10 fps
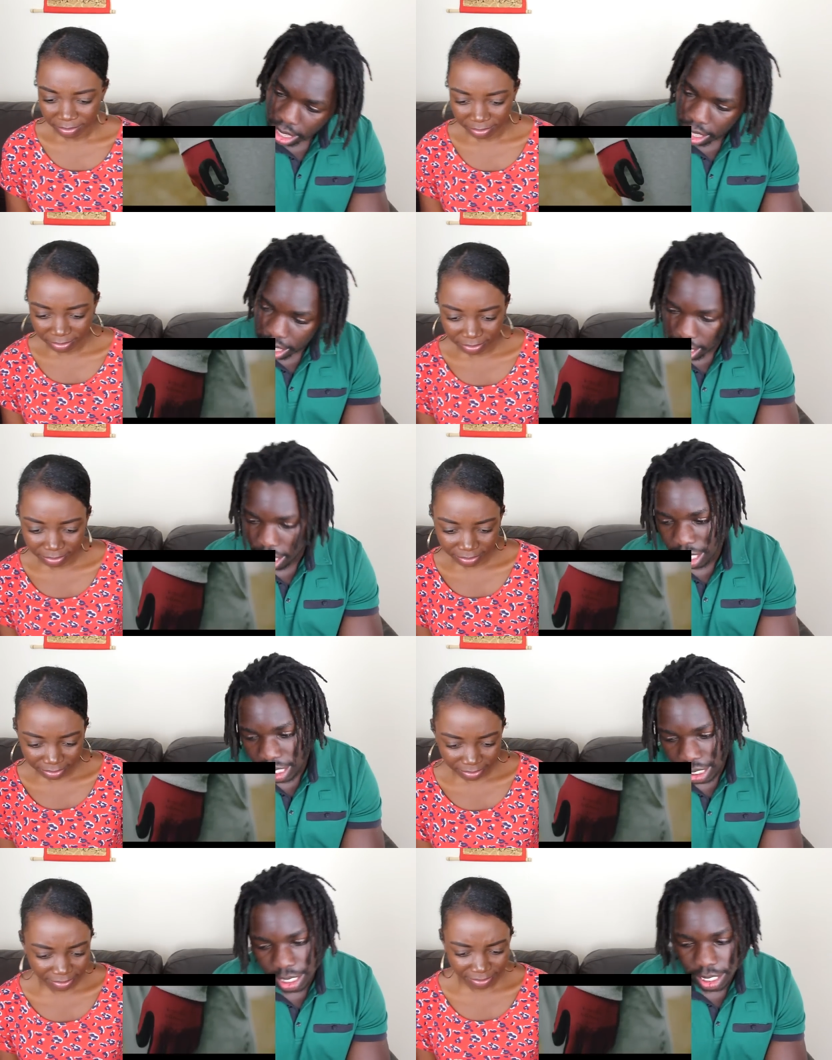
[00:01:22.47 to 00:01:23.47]
Speaker 1: that's
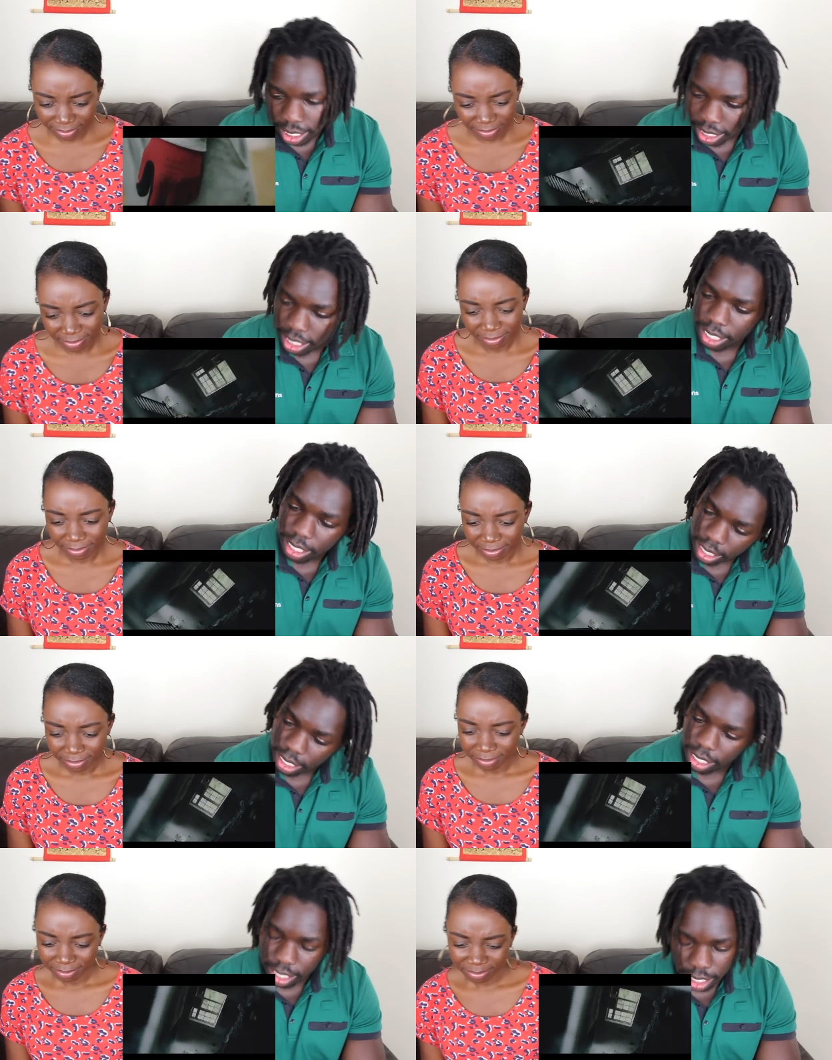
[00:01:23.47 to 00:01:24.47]
facts. They like Andre, chat
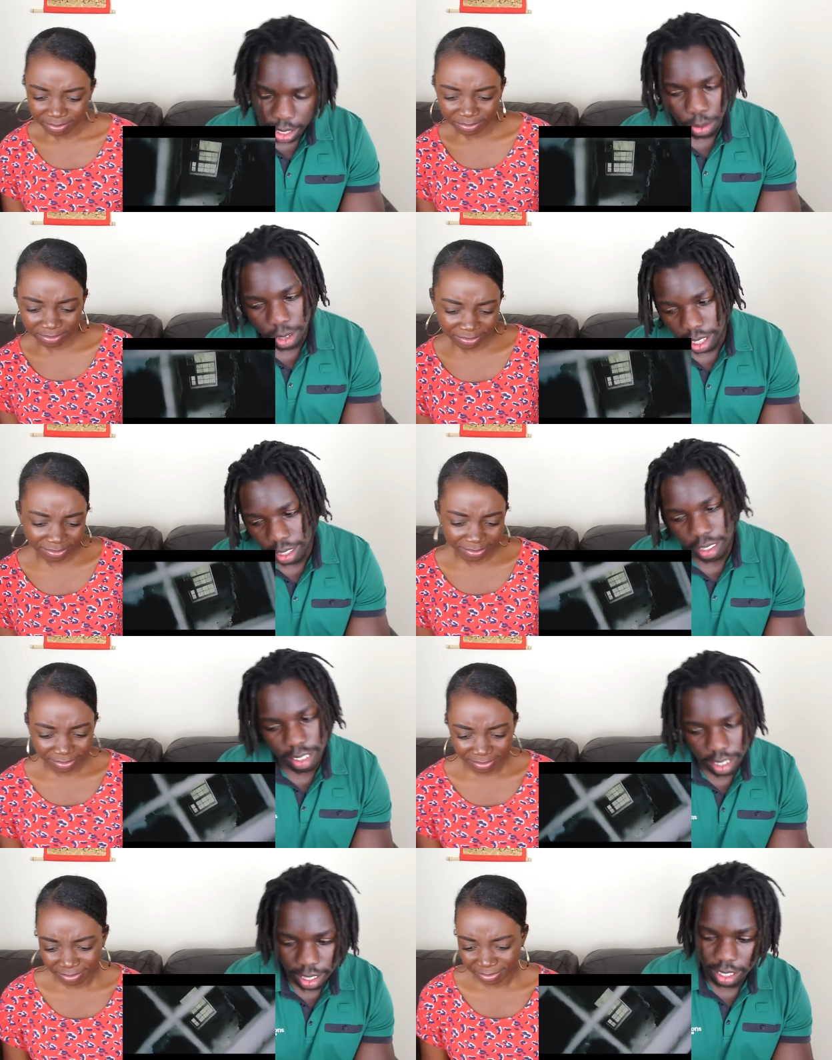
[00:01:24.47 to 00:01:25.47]
like that. Okay. I
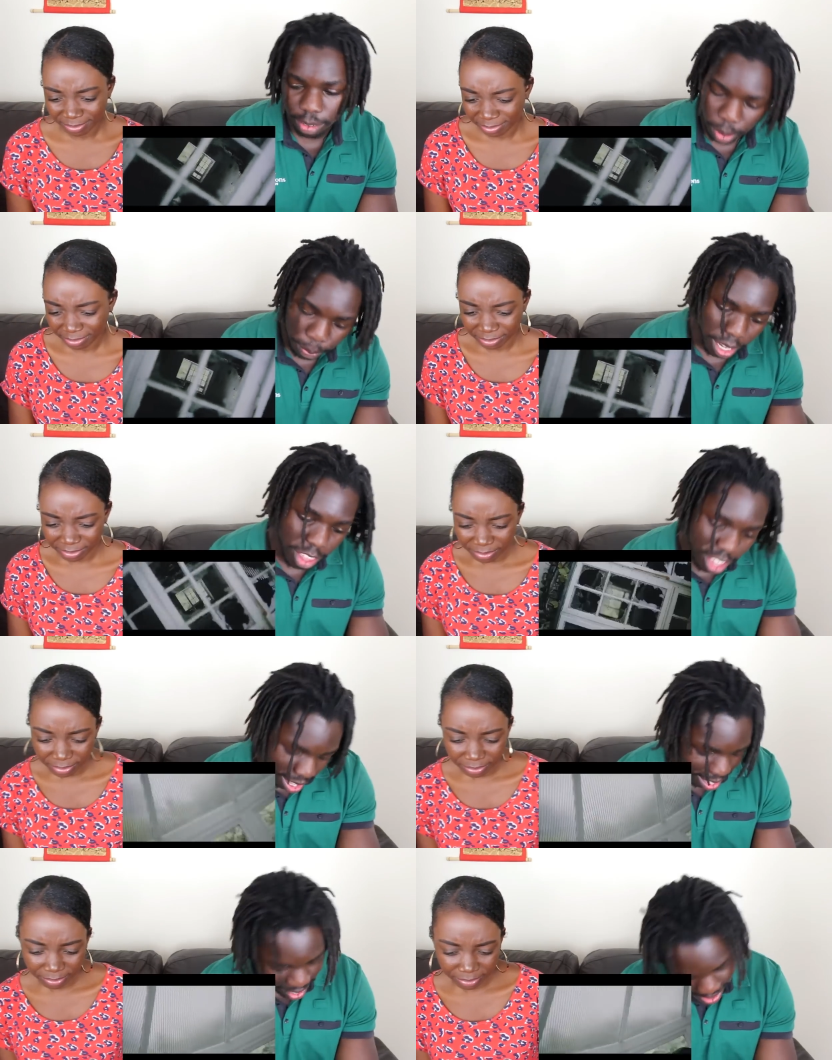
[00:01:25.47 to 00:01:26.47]
said, brother, come back, my
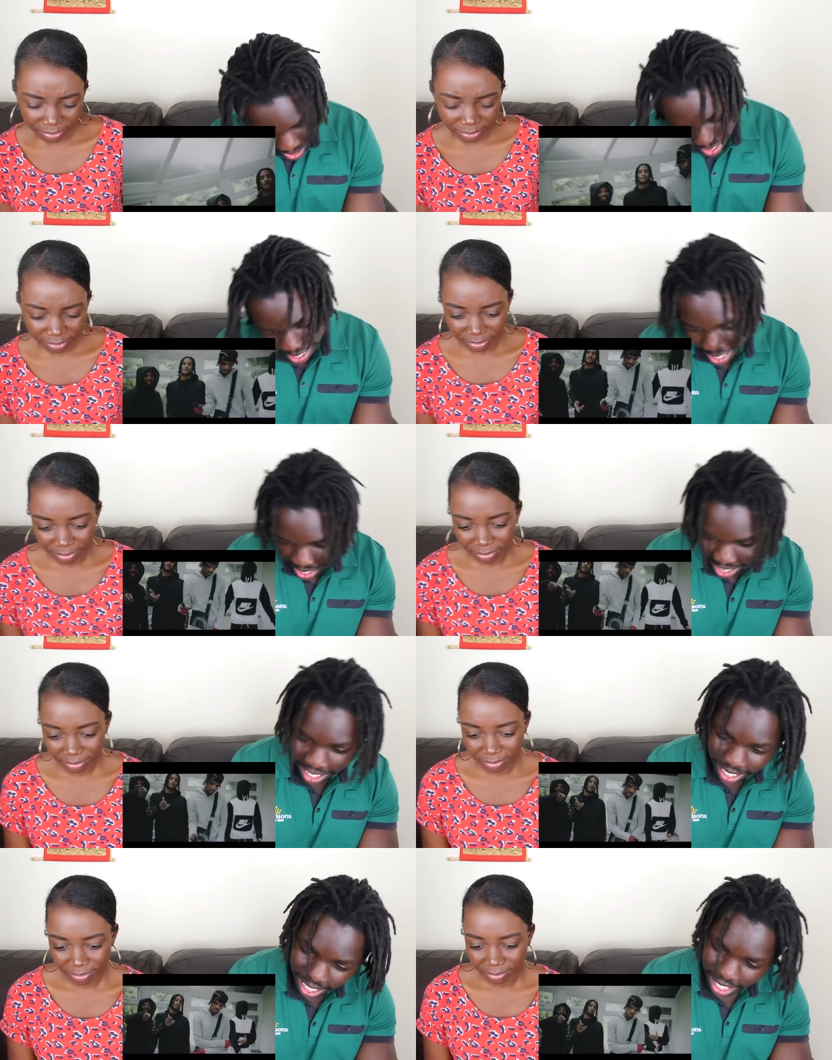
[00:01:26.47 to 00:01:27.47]
chat. they of piss, they piss if
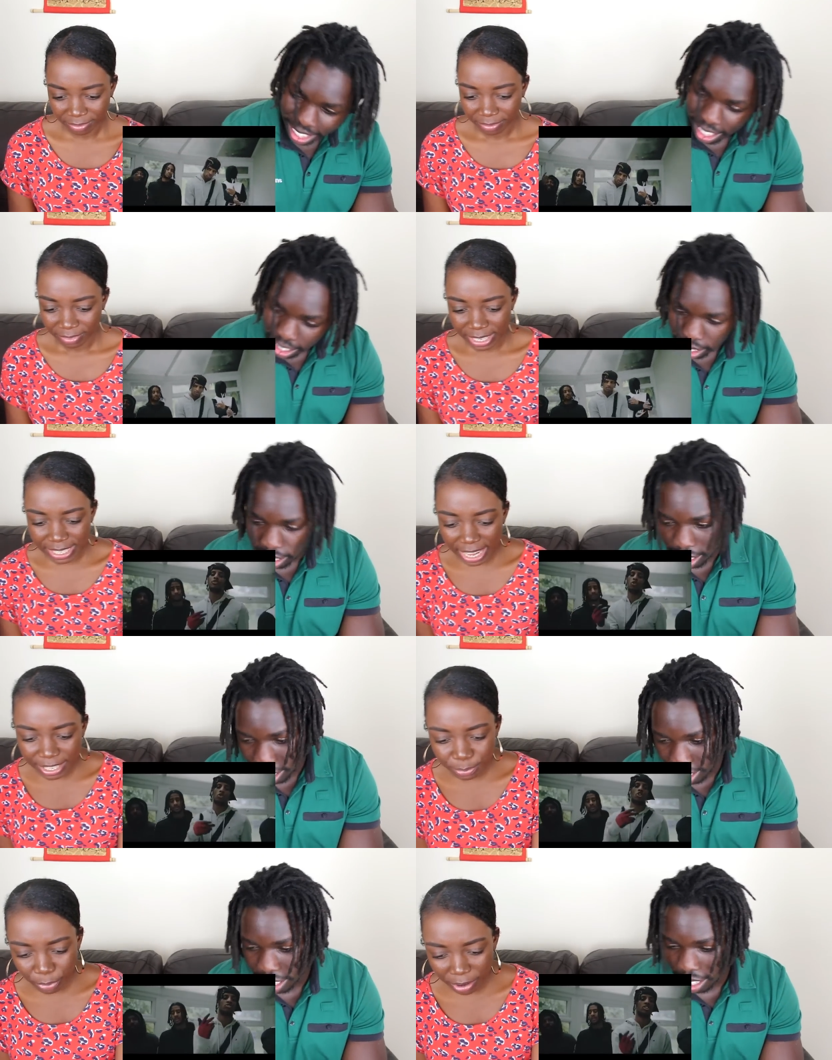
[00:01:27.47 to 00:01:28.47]
about this whap. Is that
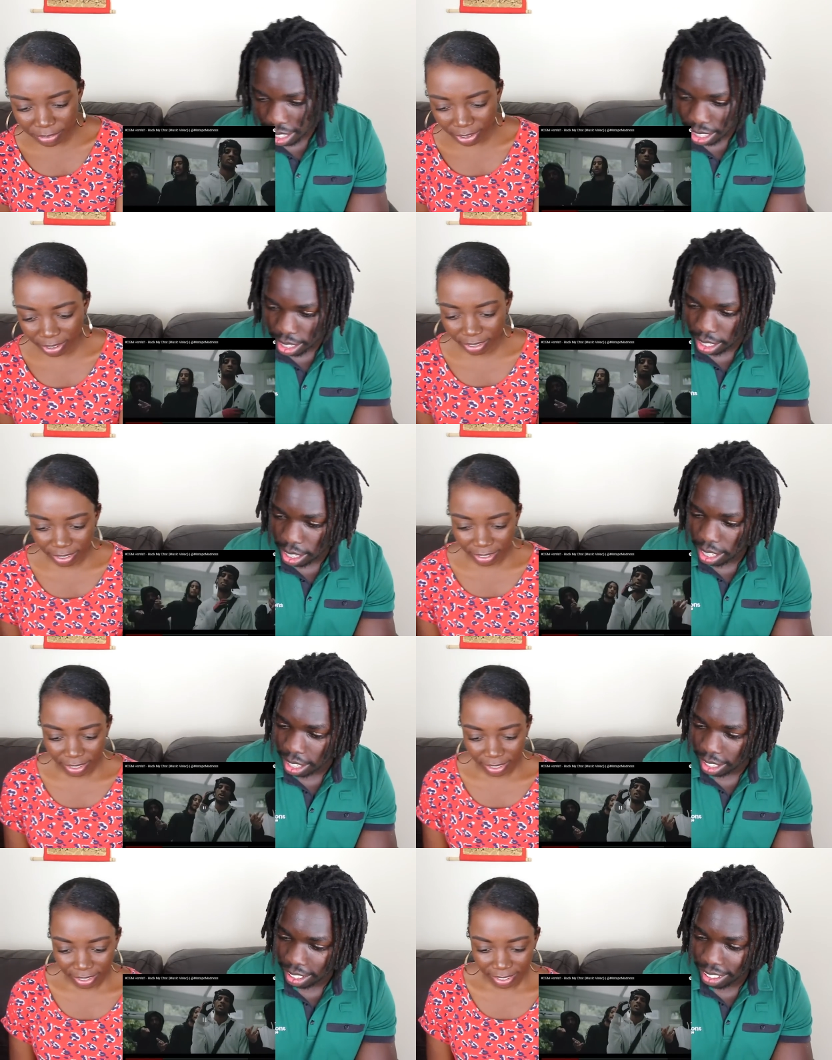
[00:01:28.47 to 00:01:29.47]
his brother?
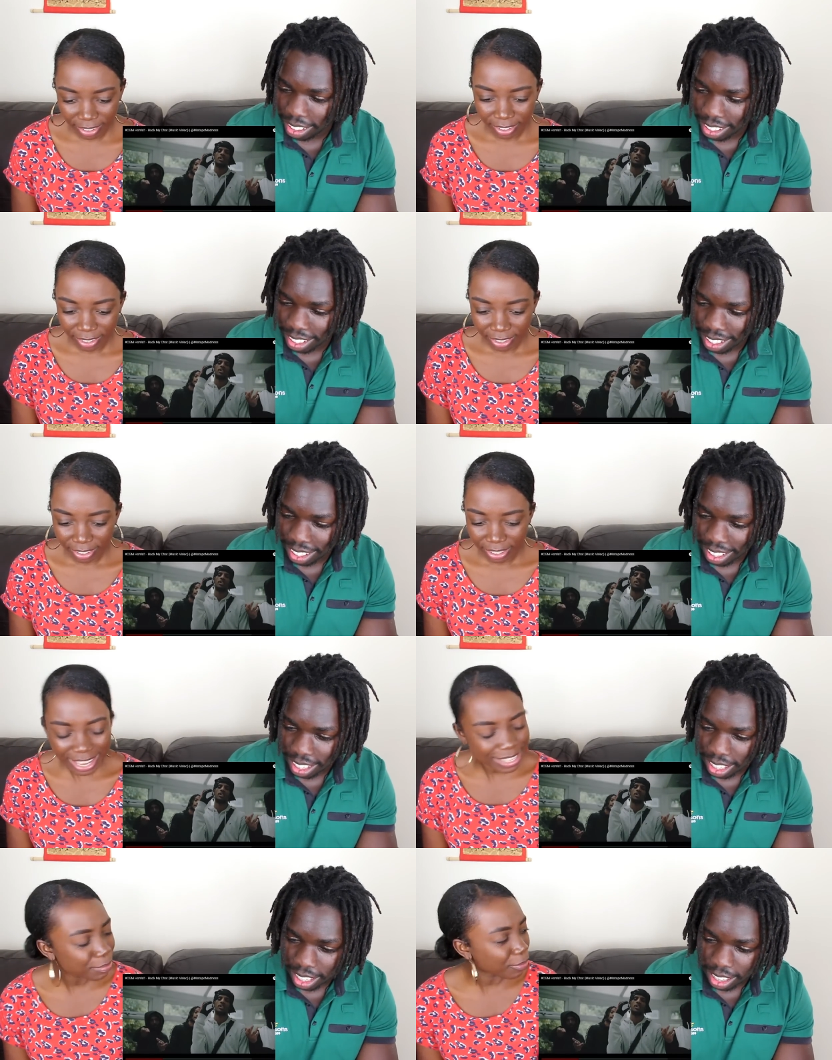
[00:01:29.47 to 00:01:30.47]
Yeah.
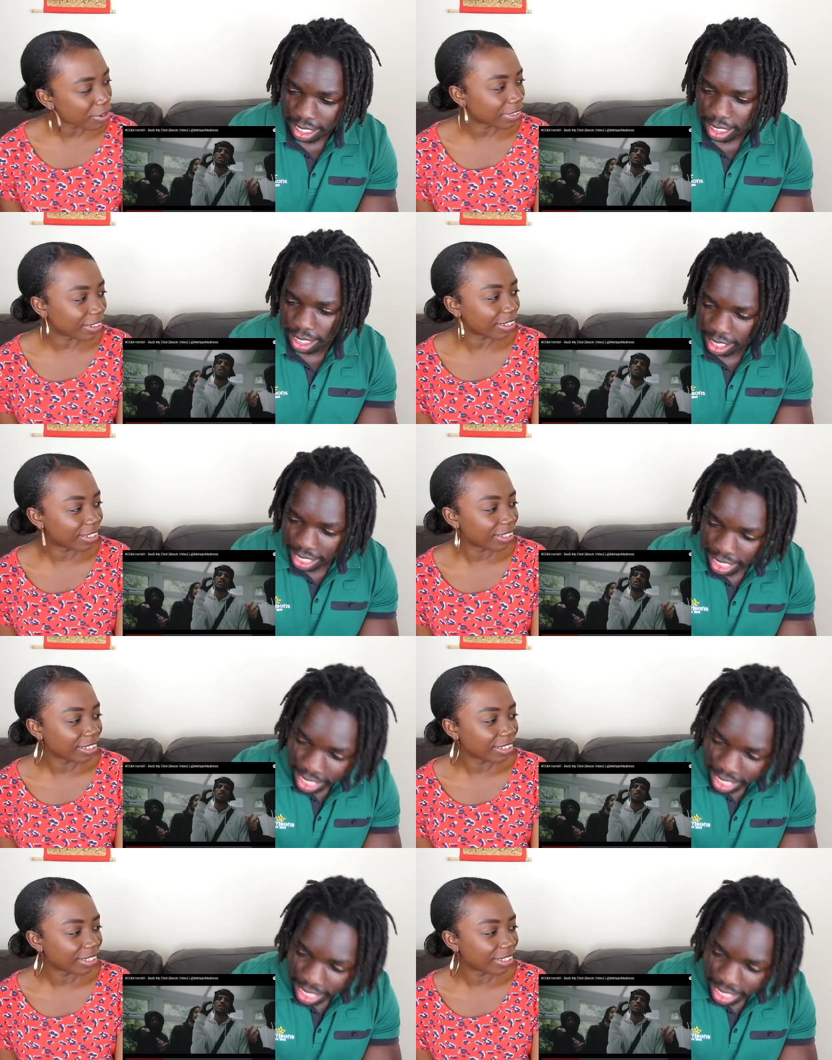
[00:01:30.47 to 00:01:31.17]
Speaker 2: He has a brother.